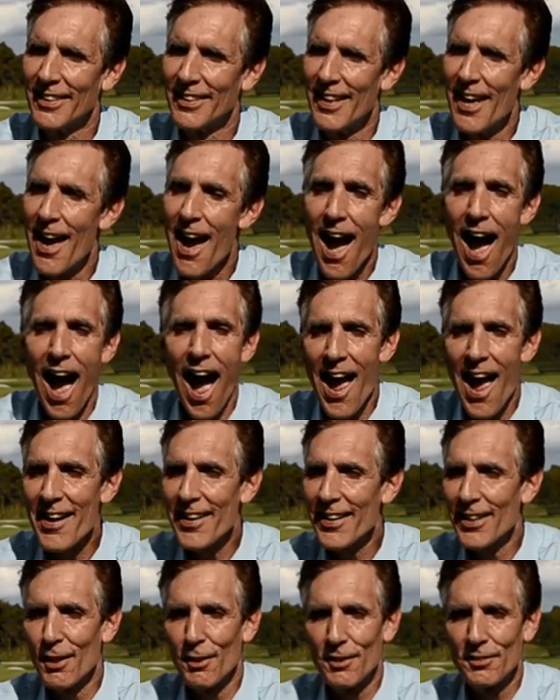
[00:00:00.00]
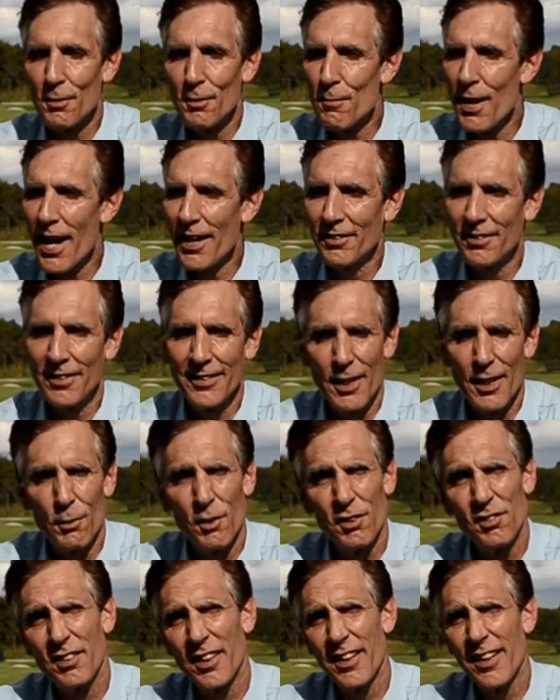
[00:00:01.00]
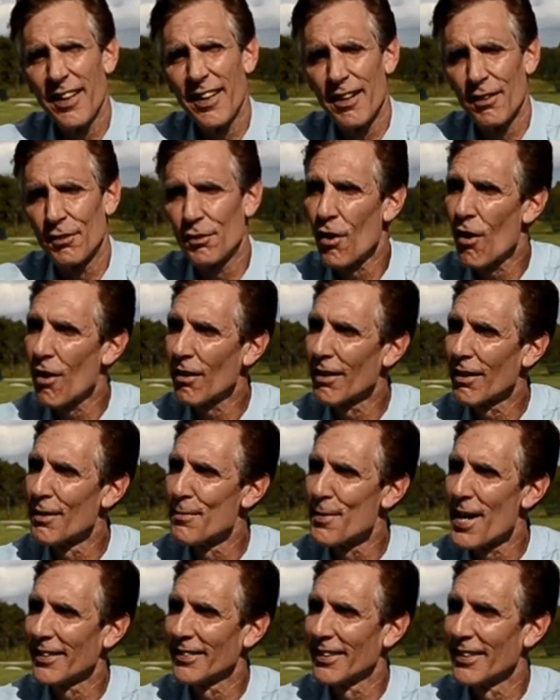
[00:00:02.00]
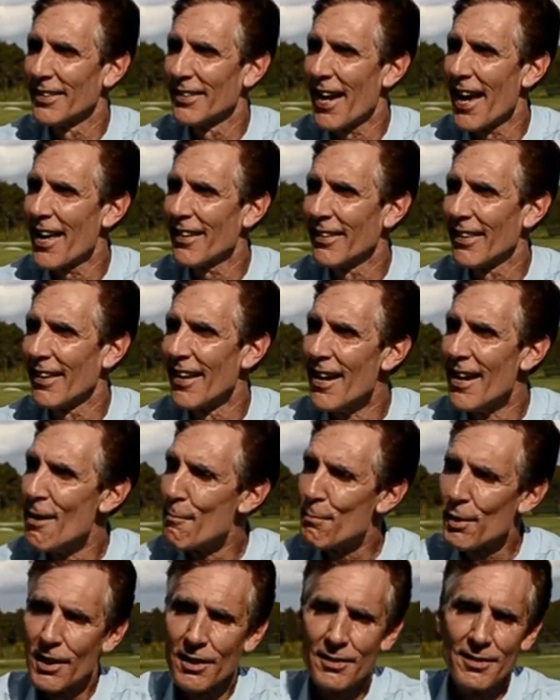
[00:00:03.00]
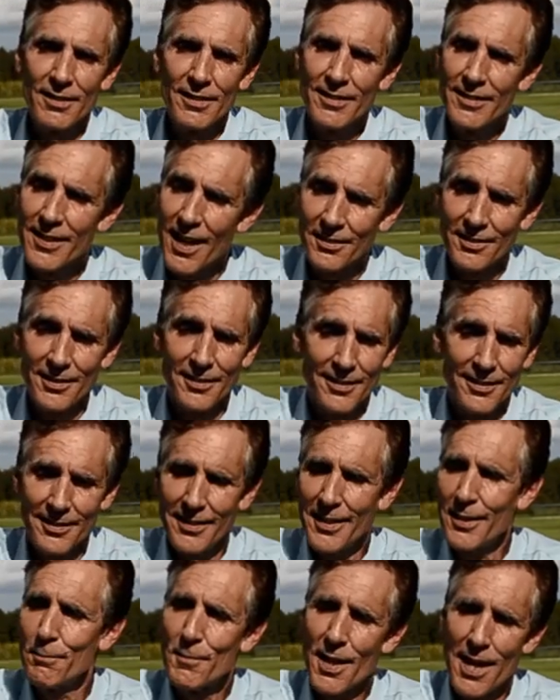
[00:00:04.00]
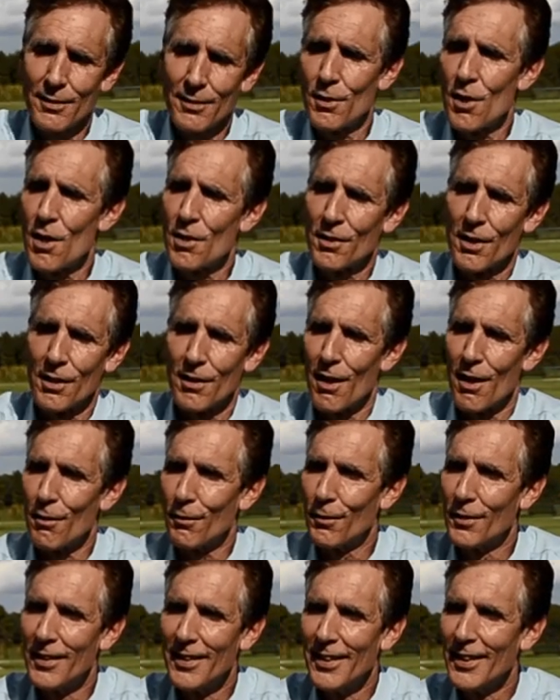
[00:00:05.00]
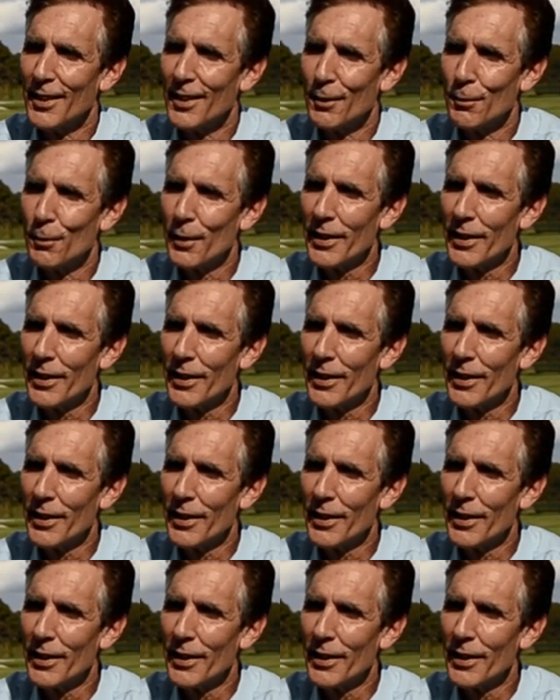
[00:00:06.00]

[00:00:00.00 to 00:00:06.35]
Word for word: Okay. I, you know, it's amazing that we're sitting here talking about the tenth because it doesn't seem that long ago mm-hmm.